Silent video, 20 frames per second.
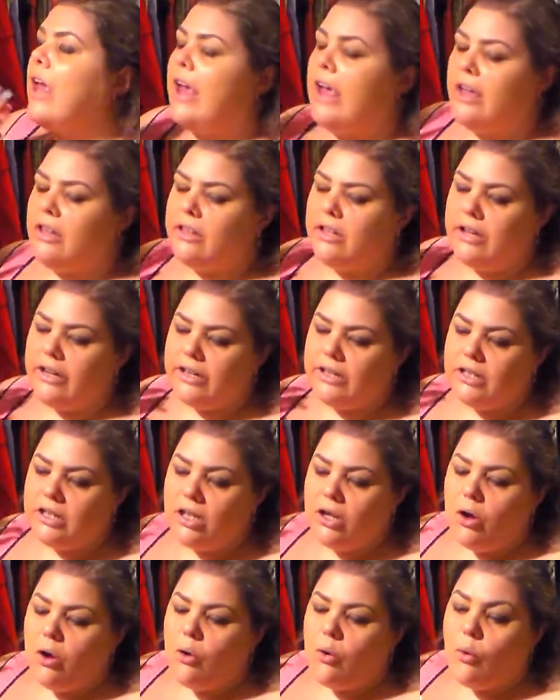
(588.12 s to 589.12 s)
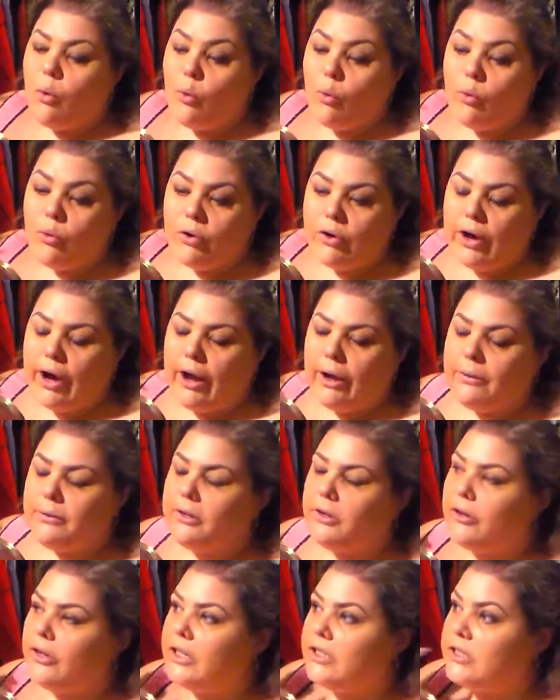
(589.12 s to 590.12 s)
A-line. Or I'm
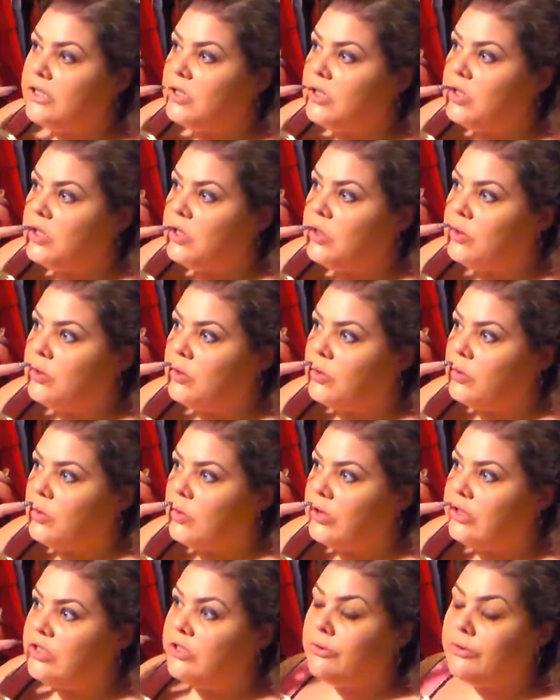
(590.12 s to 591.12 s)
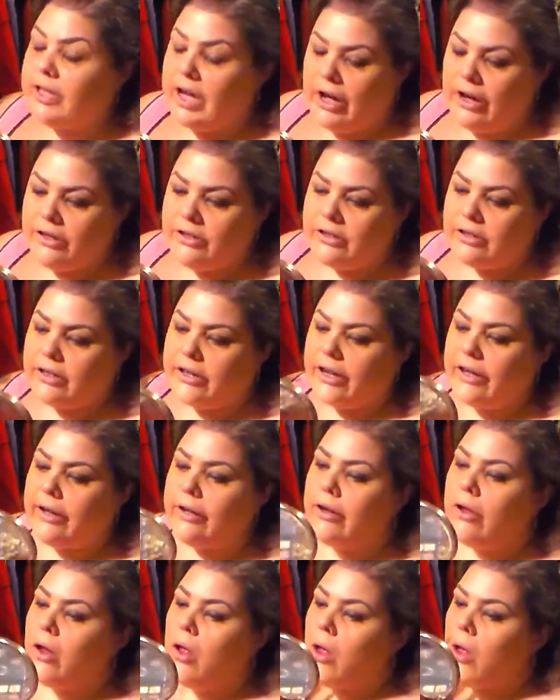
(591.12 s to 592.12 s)
going to do an undercut.